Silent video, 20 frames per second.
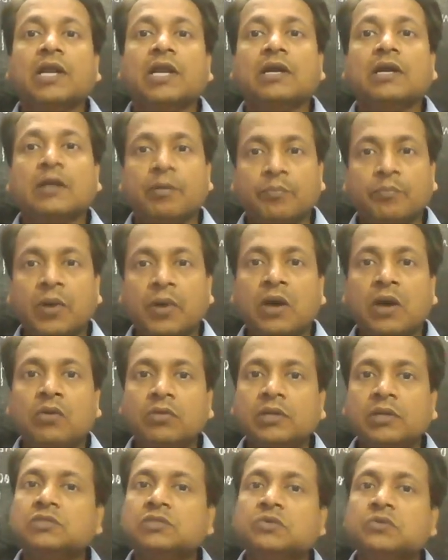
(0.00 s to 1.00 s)
a
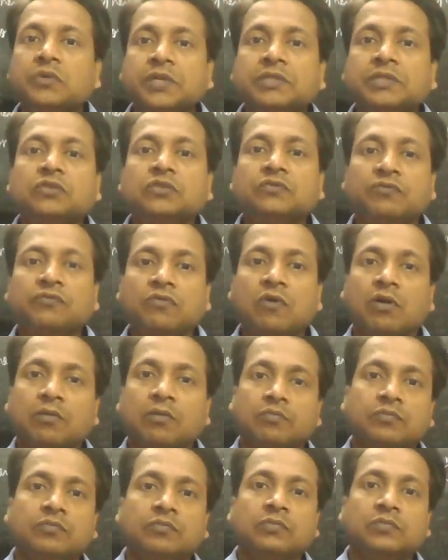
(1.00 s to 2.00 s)
compound is going to
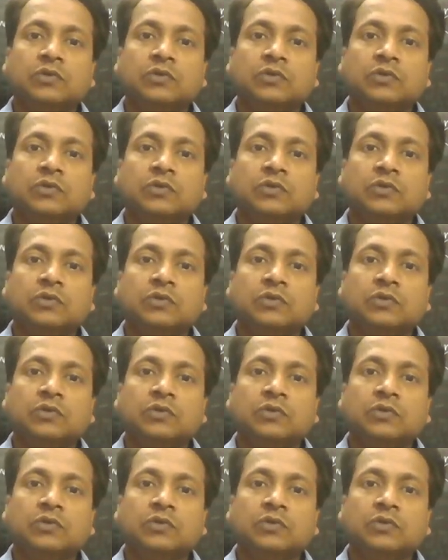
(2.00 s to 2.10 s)
form,